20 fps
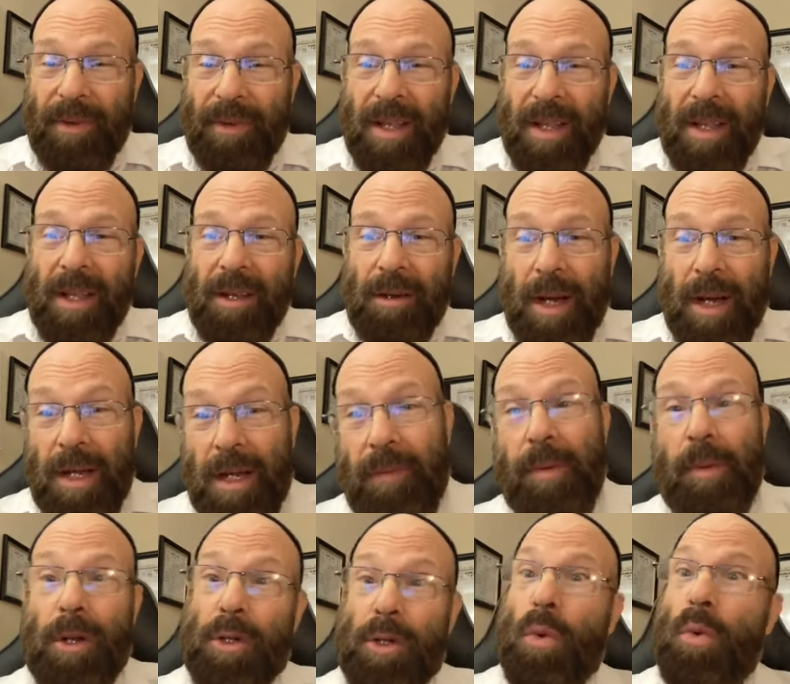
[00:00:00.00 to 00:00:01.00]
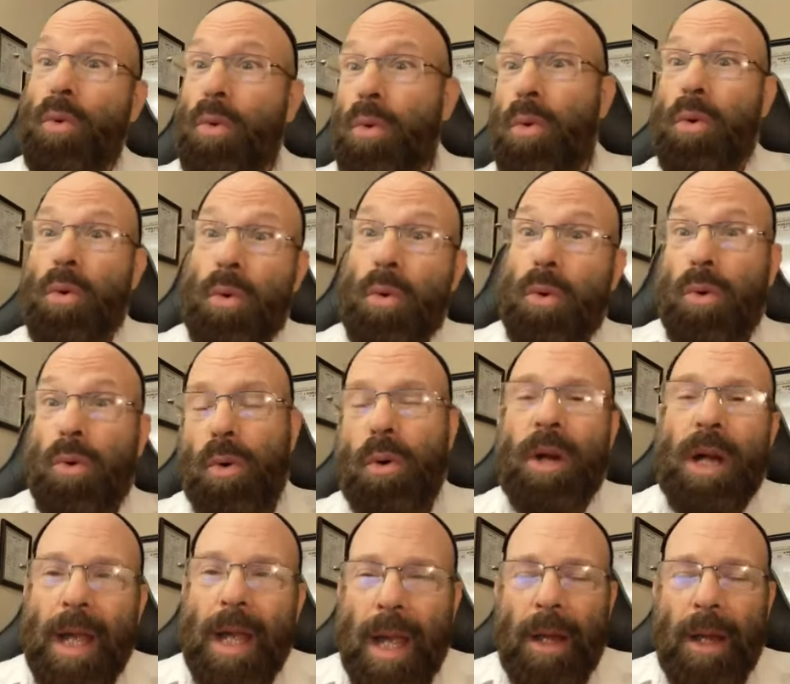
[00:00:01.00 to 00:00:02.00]
right? Everybody's woo,
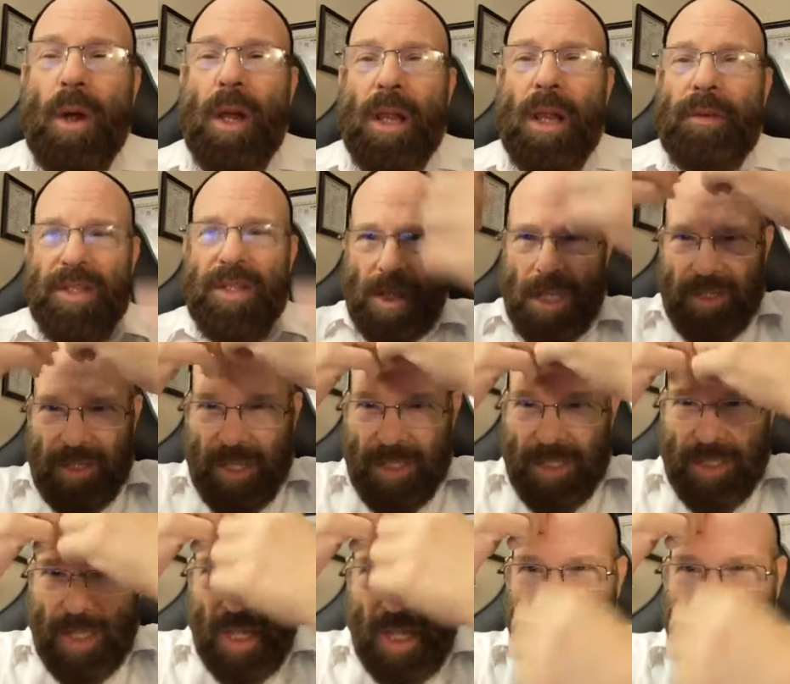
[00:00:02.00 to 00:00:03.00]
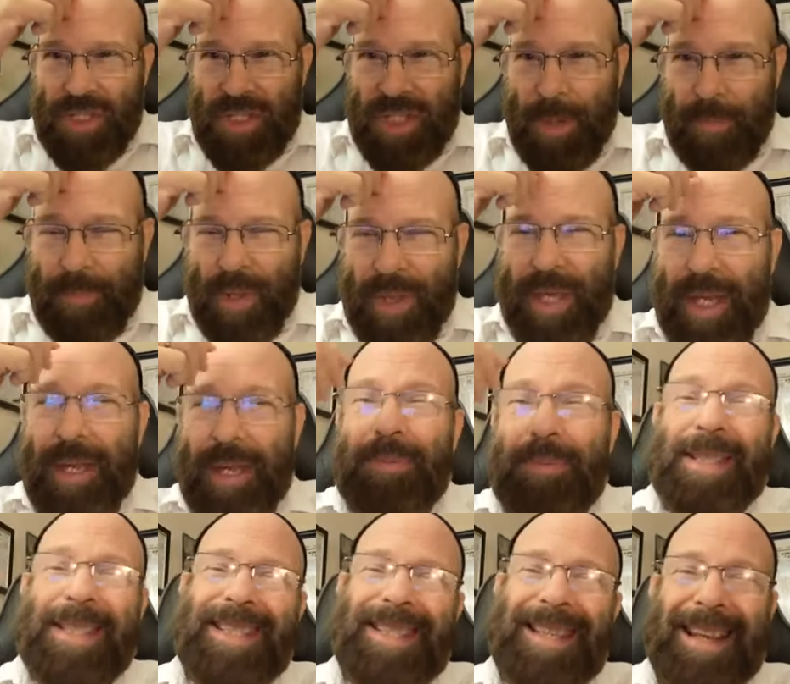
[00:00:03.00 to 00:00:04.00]
and all of a sudden they unzipper
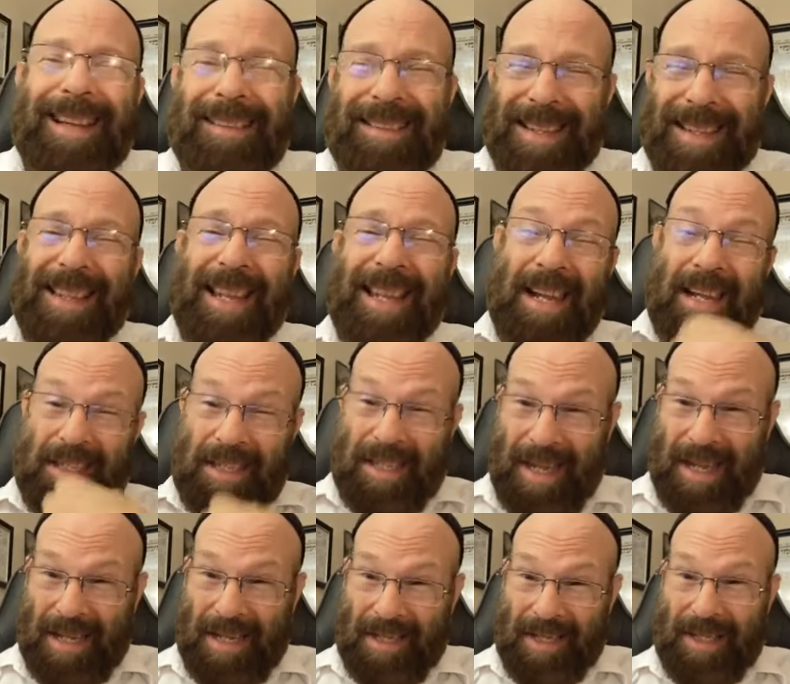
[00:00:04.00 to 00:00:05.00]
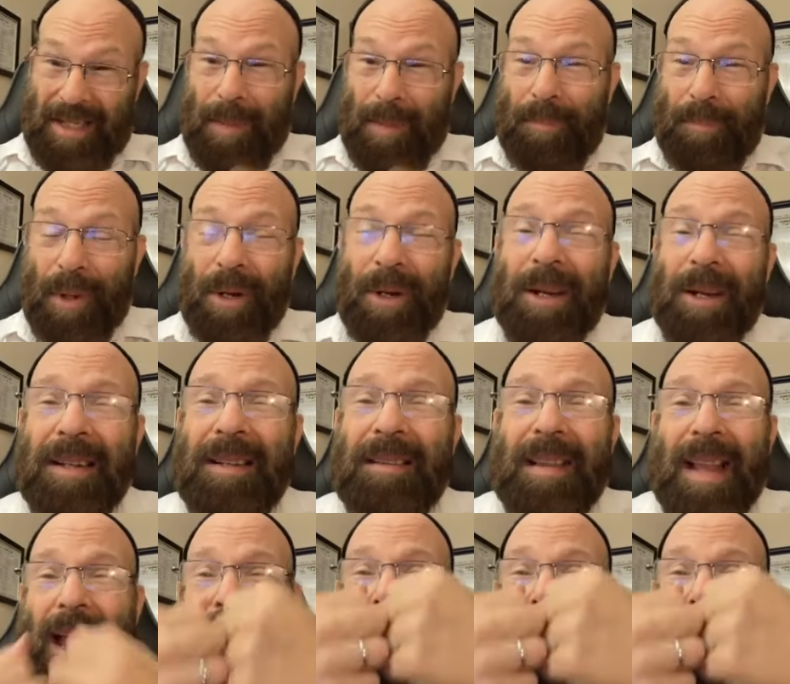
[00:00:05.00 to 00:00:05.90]
themselves like they got a zipper and